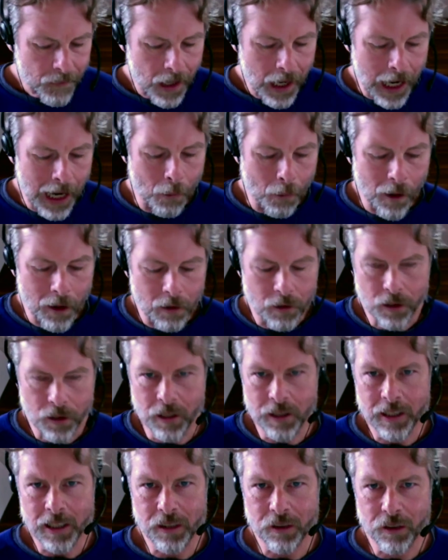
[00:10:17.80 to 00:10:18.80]
I won't,
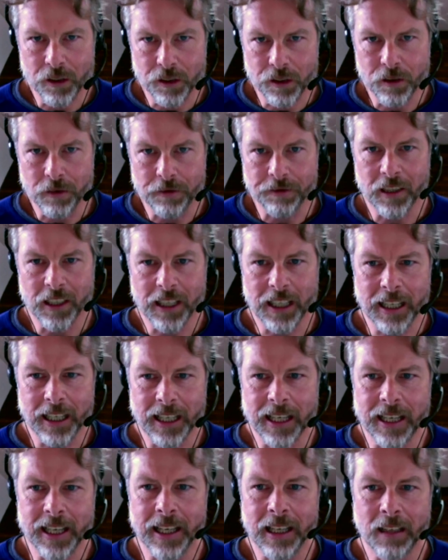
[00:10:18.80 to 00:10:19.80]
because it's just too fucking
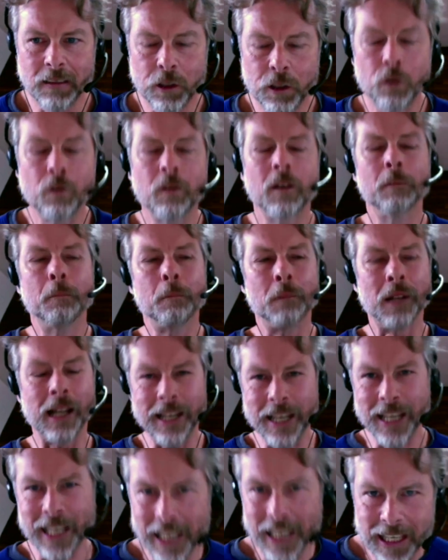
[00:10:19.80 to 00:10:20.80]
geeky. Too
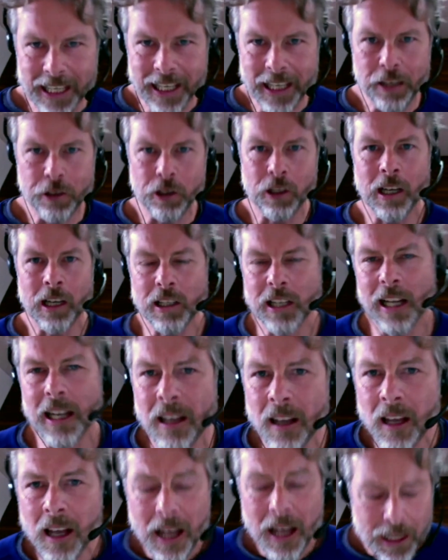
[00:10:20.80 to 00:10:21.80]
bloody geeky, should I say?
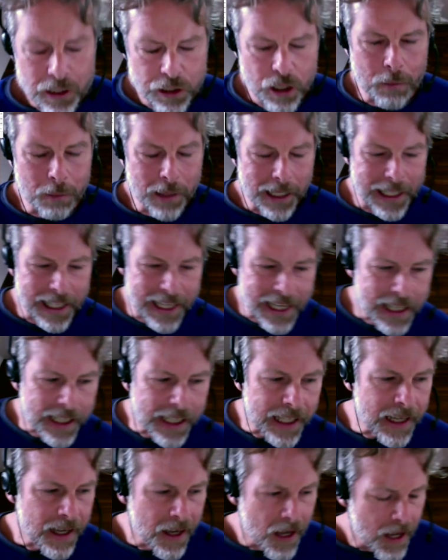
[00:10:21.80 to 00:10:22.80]
It's too bloody
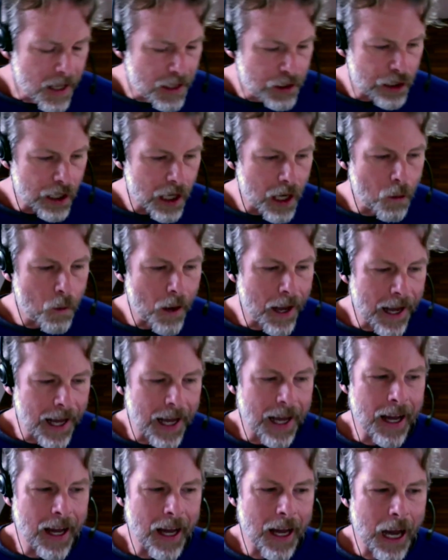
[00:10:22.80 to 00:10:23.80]
geeky, so
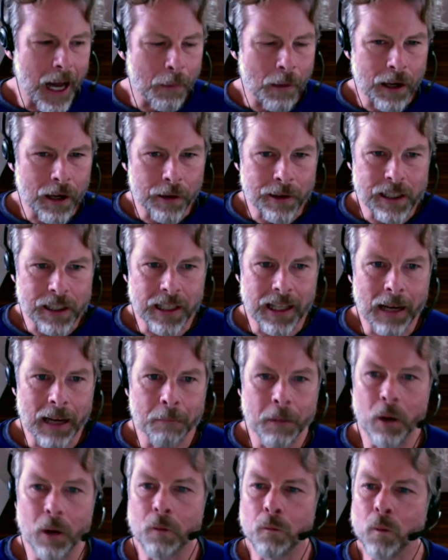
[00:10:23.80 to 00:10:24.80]
I won't go into that.
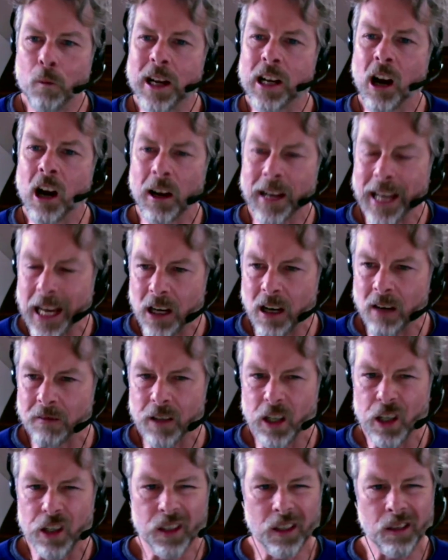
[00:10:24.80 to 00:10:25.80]
But we can't get
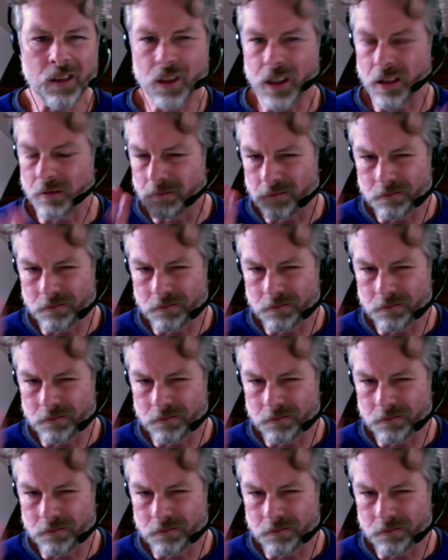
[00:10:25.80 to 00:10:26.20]
conversions.